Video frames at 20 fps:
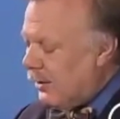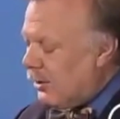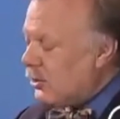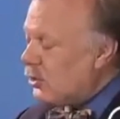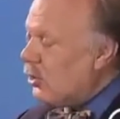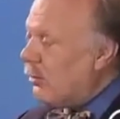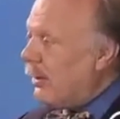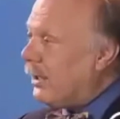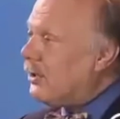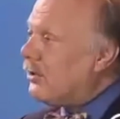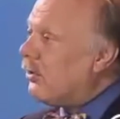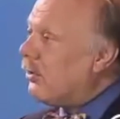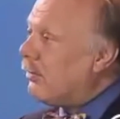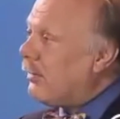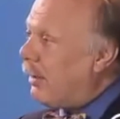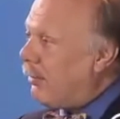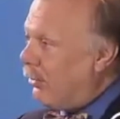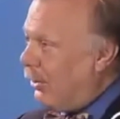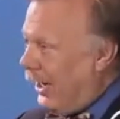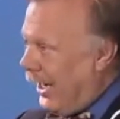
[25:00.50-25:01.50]
to metronome
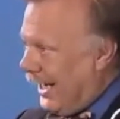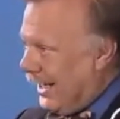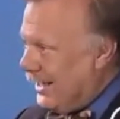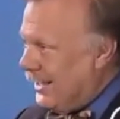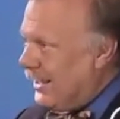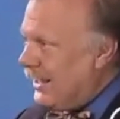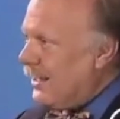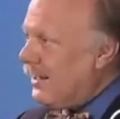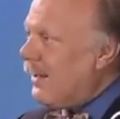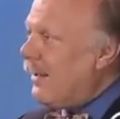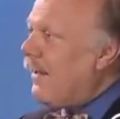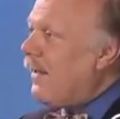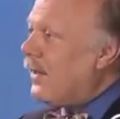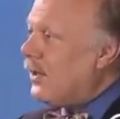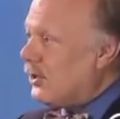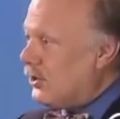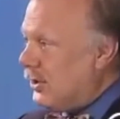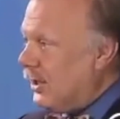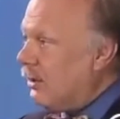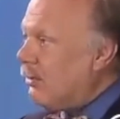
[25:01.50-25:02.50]
number 80,
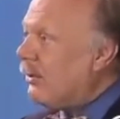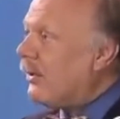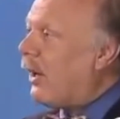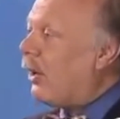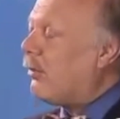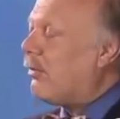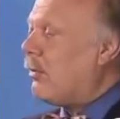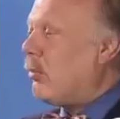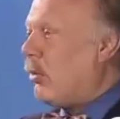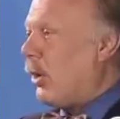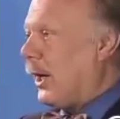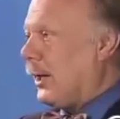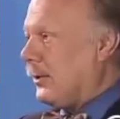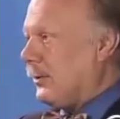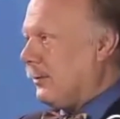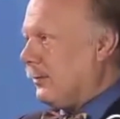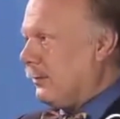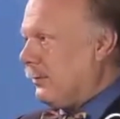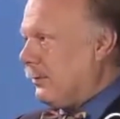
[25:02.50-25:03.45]
still without vibrato.